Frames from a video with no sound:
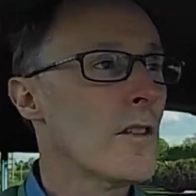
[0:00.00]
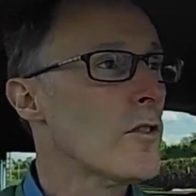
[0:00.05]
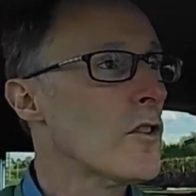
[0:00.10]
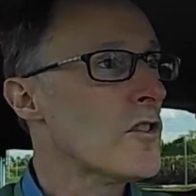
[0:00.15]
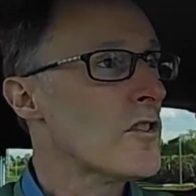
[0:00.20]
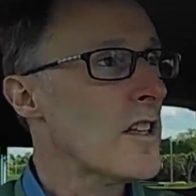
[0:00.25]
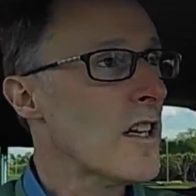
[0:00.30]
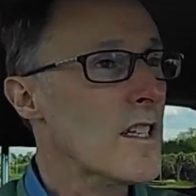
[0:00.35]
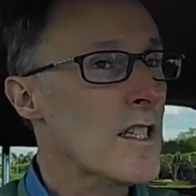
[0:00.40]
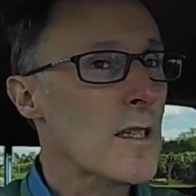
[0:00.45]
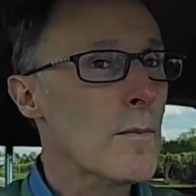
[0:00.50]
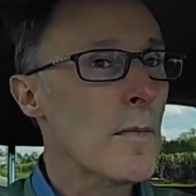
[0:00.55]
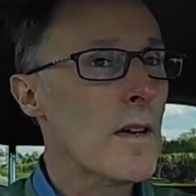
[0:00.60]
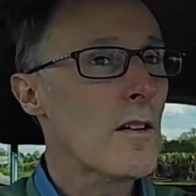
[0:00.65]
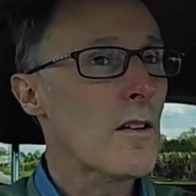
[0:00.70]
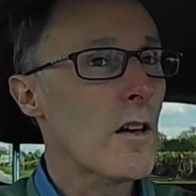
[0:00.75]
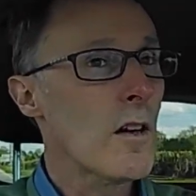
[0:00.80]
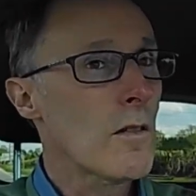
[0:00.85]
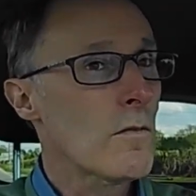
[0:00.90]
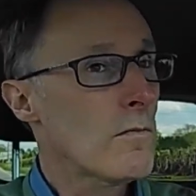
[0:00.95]
Centre
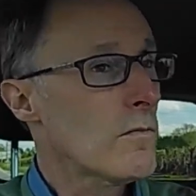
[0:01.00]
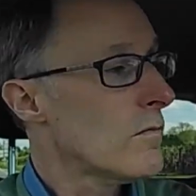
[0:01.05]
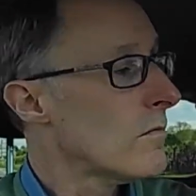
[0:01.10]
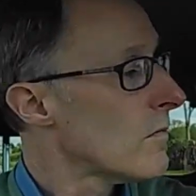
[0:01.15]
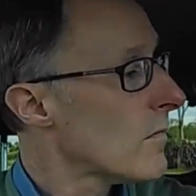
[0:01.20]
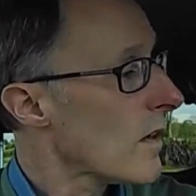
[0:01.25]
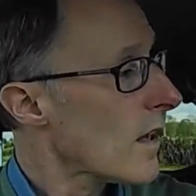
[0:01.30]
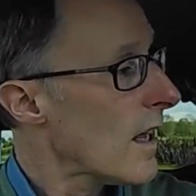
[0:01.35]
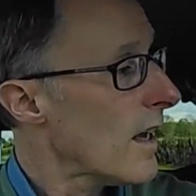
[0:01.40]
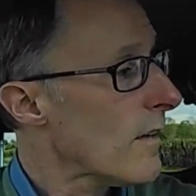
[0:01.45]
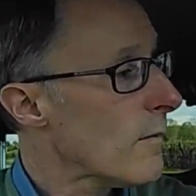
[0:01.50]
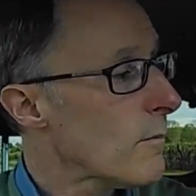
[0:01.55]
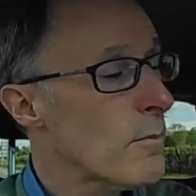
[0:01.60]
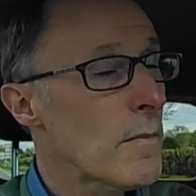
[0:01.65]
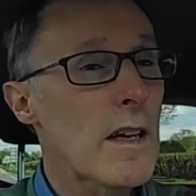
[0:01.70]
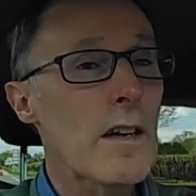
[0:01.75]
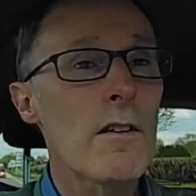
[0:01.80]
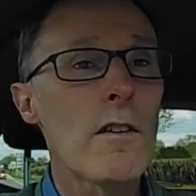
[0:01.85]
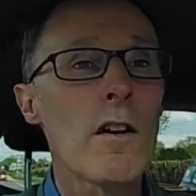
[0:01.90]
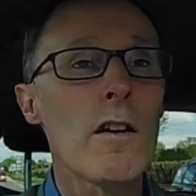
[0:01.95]
mirror, left
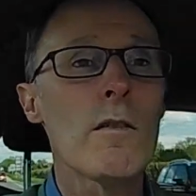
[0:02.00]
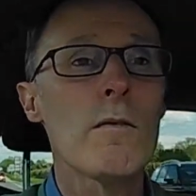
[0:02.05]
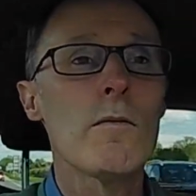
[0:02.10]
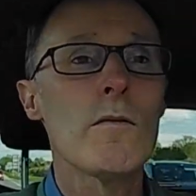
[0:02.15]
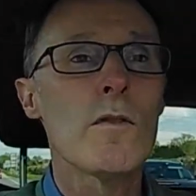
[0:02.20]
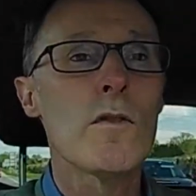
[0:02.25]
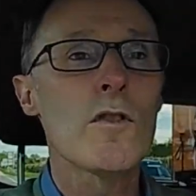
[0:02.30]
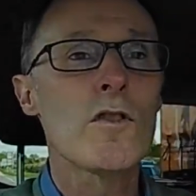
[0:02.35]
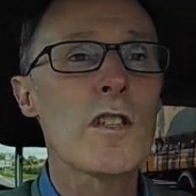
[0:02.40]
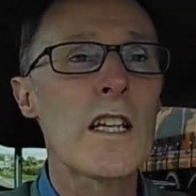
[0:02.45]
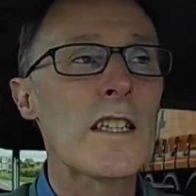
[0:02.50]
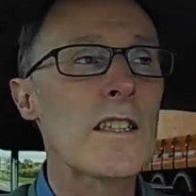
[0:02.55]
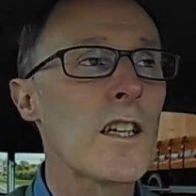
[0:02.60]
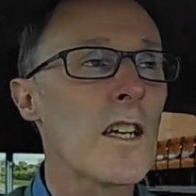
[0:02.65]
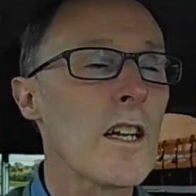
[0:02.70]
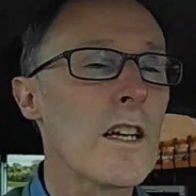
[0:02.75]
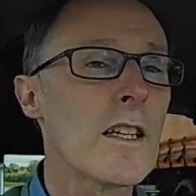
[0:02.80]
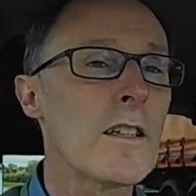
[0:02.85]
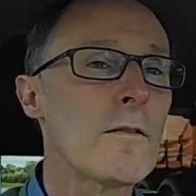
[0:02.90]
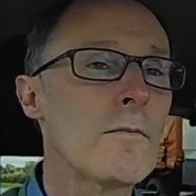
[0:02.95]
mirror,
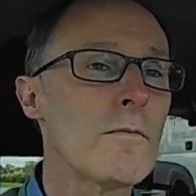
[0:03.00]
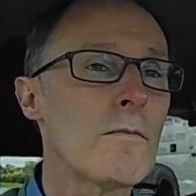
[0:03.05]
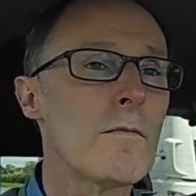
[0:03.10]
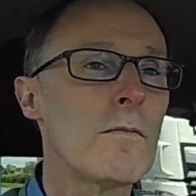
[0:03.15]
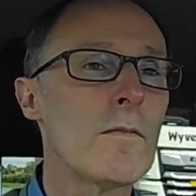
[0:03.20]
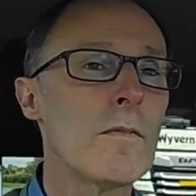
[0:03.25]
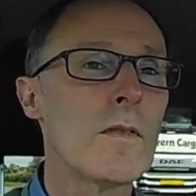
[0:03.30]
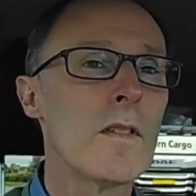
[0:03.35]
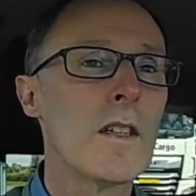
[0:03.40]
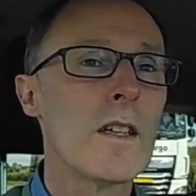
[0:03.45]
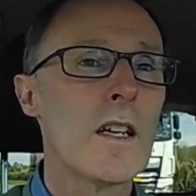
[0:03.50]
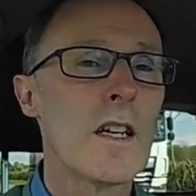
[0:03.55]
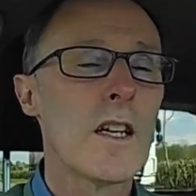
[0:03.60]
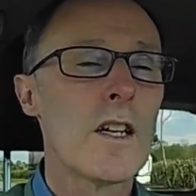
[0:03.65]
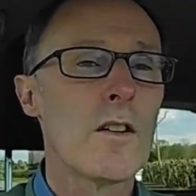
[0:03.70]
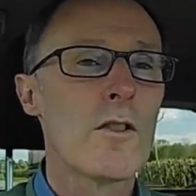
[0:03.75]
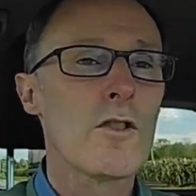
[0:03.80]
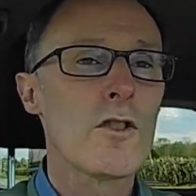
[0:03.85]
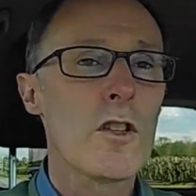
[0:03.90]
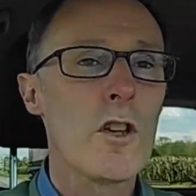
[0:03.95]
signalling,
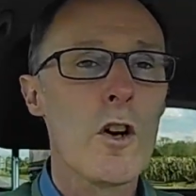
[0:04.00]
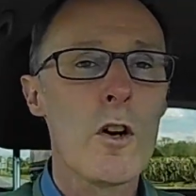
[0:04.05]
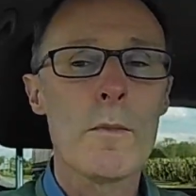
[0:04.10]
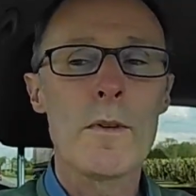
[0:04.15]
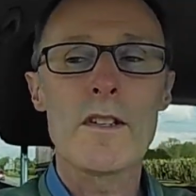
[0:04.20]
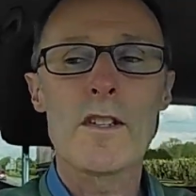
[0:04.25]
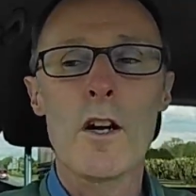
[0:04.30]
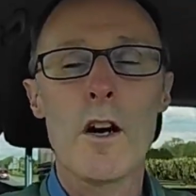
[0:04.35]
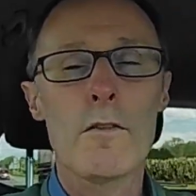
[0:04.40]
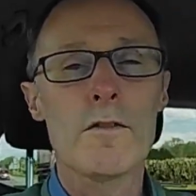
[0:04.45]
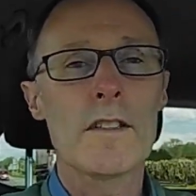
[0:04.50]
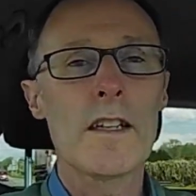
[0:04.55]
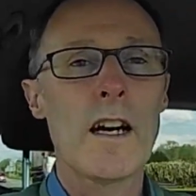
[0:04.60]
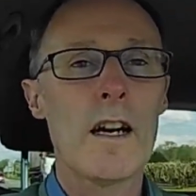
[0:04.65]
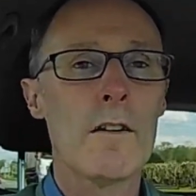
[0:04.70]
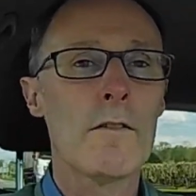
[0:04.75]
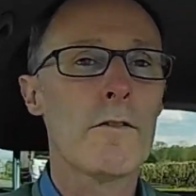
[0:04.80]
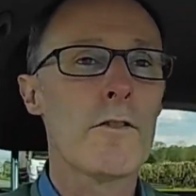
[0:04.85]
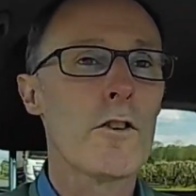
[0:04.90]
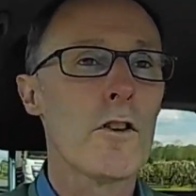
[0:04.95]
slowing myself
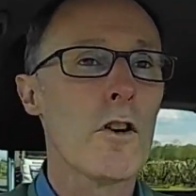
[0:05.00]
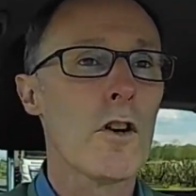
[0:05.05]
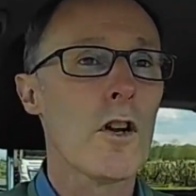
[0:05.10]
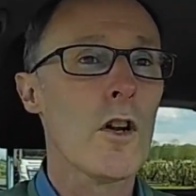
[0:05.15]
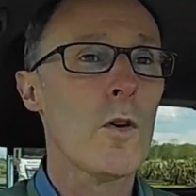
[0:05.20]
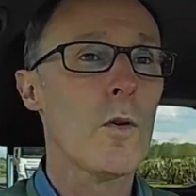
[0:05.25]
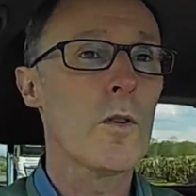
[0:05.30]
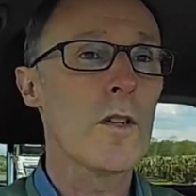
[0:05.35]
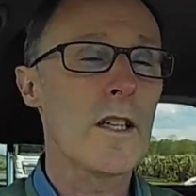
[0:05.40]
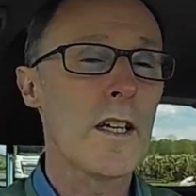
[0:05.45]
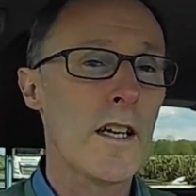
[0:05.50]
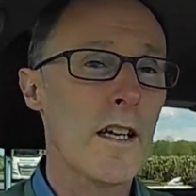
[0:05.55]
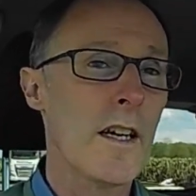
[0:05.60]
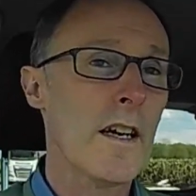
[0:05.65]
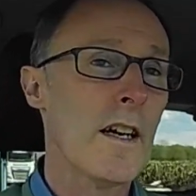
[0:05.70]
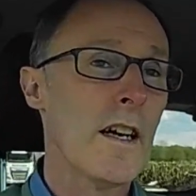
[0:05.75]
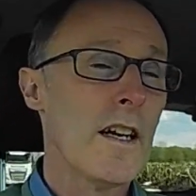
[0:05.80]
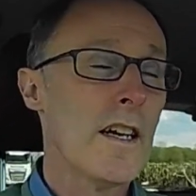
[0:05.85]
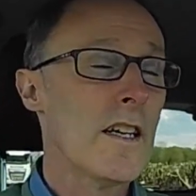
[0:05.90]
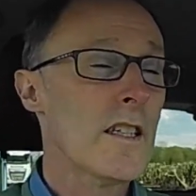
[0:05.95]
down for a lower gear.
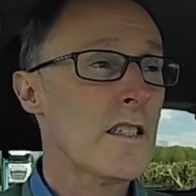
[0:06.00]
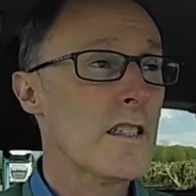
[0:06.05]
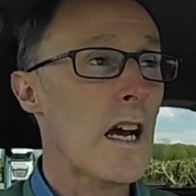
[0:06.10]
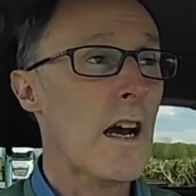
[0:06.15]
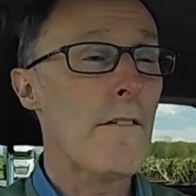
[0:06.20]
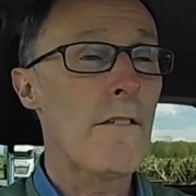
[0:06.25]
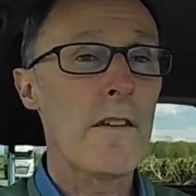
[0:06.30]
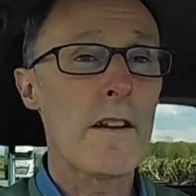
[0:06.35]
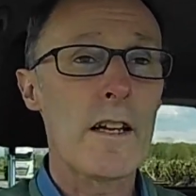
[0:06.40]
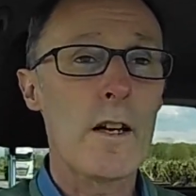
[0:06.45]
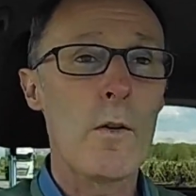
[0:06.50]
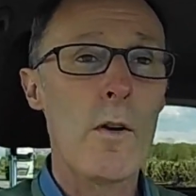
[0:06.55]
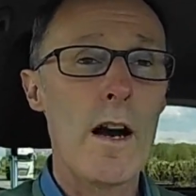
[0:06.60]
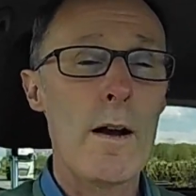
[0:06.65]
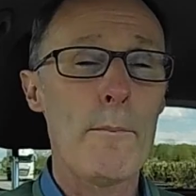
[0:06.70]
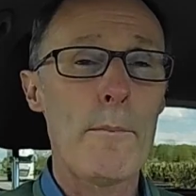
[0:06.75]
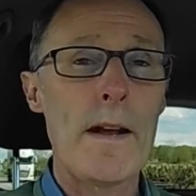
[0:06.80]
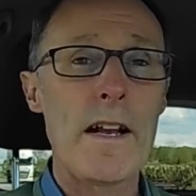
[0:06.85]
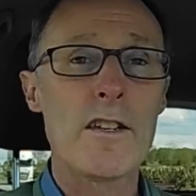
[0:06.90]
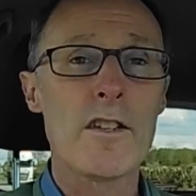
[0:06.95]
It's definitely
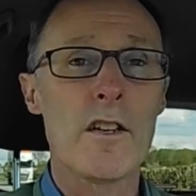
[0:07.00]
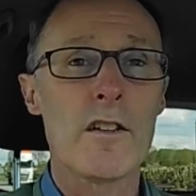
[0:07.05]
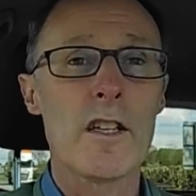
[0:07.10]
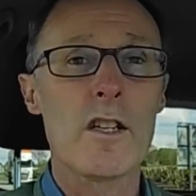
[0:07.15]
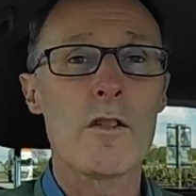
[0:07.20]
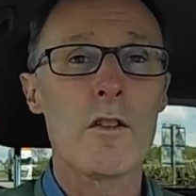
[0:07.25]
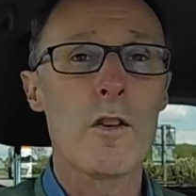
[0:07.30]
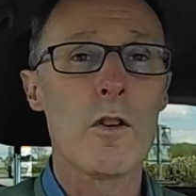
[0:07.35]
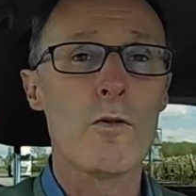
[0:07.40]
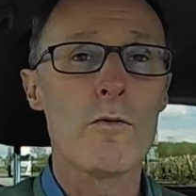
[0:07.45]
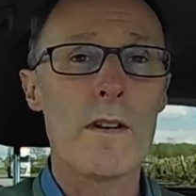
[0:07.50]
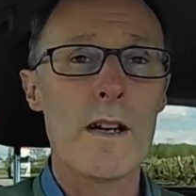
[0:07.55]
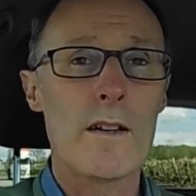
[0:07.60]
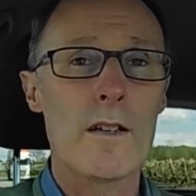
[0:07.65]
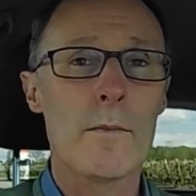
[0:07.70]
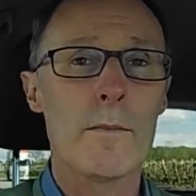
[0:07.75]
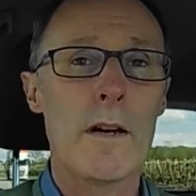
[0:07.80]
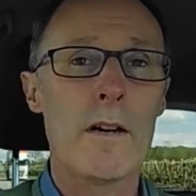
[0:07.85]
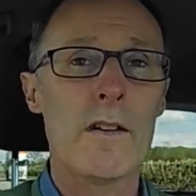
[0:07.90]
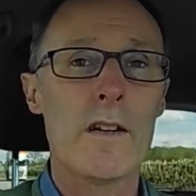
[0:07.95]
quite busy on this little
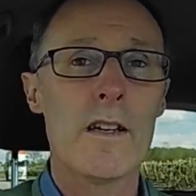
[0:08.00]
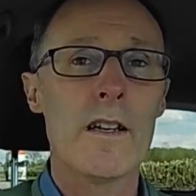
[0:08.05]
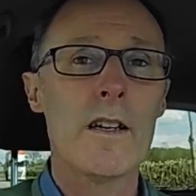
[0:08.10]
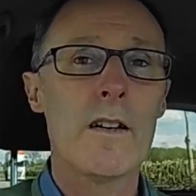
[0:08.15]
roundabout here.